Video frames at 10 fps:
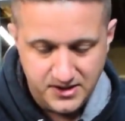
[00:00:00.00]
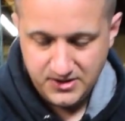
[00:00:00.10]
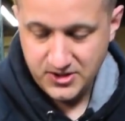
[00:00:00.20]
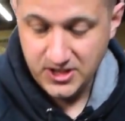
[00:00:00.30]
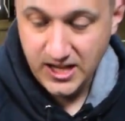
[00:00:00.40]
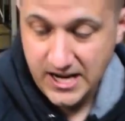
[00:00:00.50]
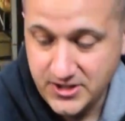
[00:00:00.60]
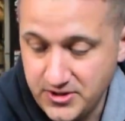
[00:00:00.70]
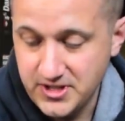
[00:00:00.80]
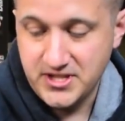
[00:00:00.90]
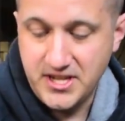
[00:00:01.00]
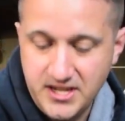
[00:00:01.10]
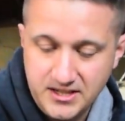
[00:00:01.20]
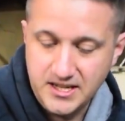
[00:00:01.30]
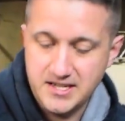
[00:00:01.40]
There's a lot to this
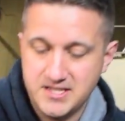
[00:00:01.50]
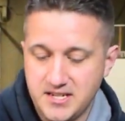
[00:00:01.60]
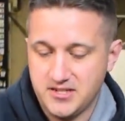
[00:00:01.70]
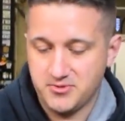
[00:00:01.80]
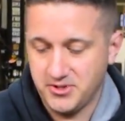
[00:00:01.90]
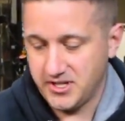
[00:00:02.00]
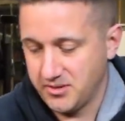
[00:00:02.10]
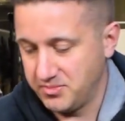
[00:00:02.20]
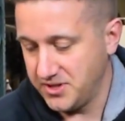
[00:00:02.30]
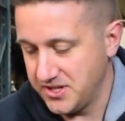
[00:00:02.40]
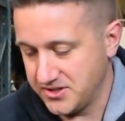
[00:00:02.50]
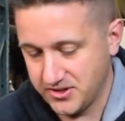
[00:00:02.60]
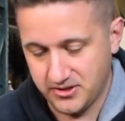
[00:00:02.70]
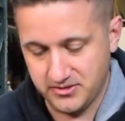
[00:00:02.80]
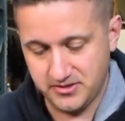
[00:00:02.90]
kit. Like I said, it's really complete,
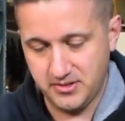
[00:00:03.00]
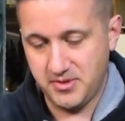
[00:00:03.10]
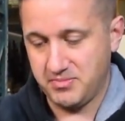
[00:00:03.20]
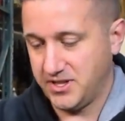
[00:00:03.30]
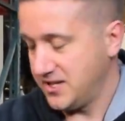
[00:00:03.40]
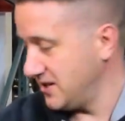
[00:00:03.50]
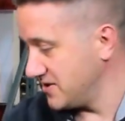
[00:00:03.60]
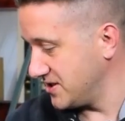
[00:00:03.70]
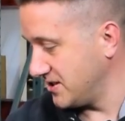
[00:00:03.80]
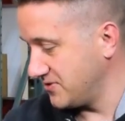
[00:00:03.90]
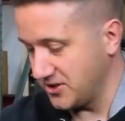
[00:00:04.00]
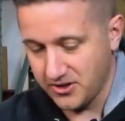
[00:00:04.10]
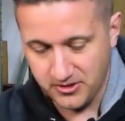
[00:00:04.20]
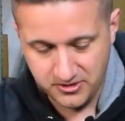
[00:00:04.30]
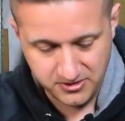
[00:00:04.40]
so there'll be plenty of stuff to
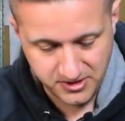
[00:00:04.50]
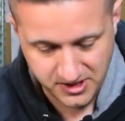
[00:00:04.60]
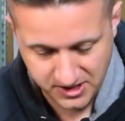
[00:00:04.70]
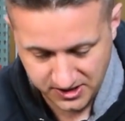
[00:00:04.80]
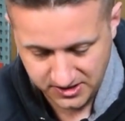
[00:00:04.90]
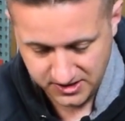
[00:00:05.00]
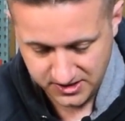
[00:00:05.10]
go through in here.